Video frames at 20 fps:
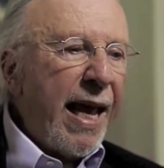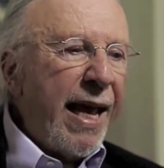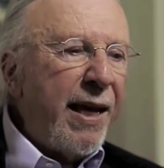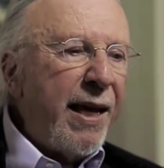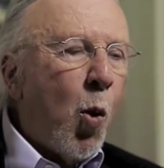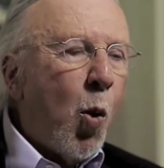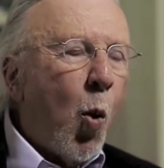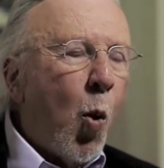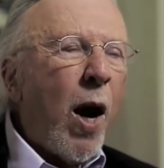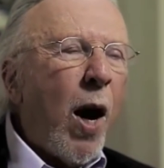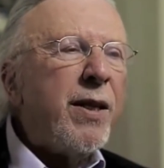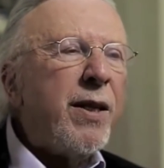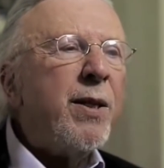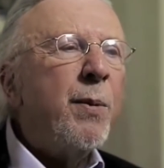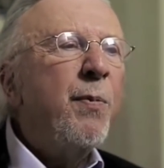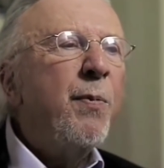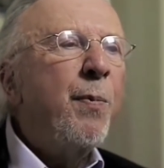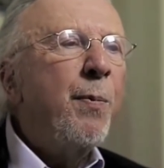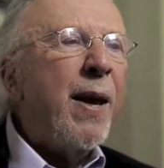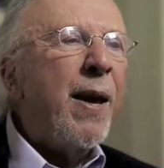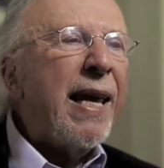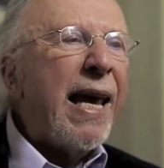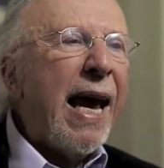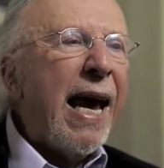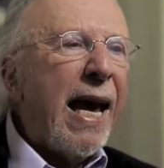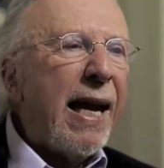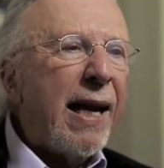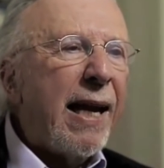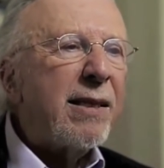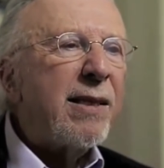In quantum
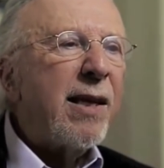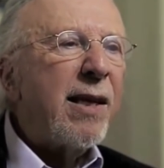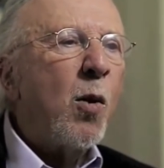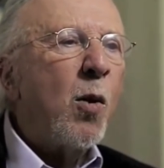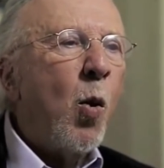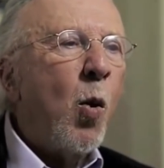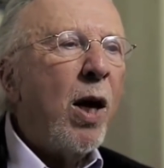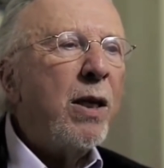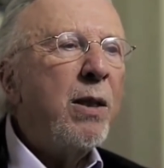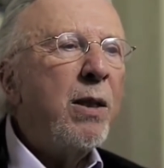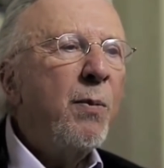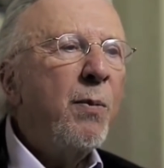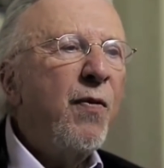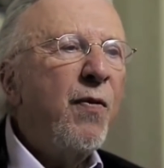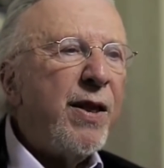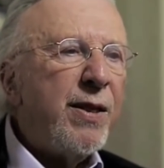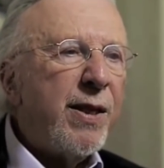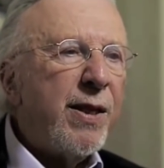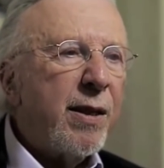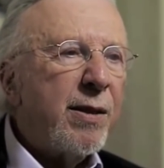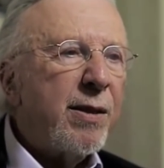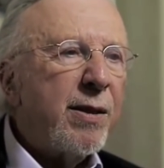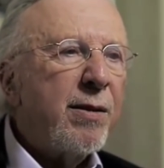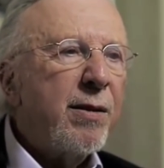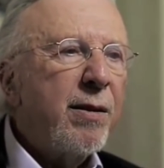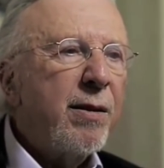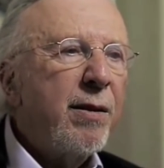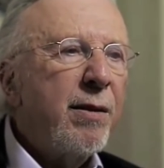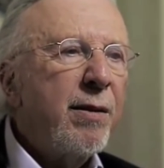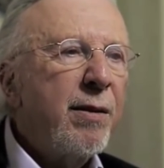mechanics, in quantum physics,